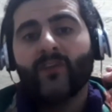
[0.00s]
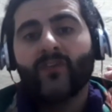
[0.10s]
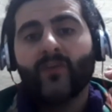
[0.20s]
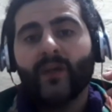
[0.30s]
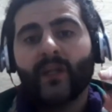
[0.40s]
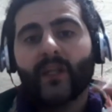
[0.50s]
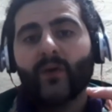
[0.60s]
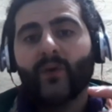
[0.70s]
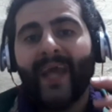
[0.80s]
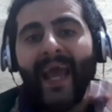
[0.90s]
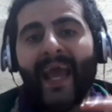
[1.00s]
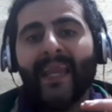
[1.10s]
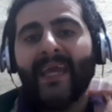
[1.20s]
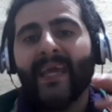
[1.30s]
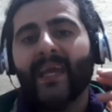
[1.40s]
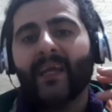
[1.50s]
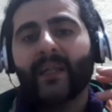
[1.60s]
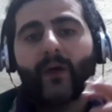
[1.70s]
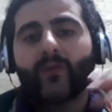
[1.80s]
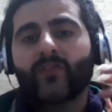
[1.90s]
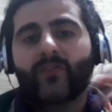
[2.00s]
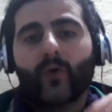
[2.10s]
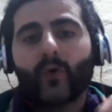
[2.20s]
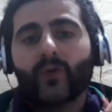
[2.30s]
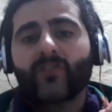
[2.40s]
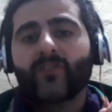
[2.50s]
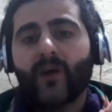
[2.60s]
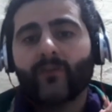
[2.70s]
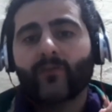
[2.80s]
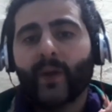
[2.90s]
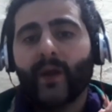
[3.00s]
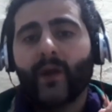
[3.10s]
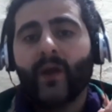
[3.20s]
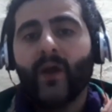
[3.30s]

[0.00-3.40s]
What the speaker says: to include any closed source software,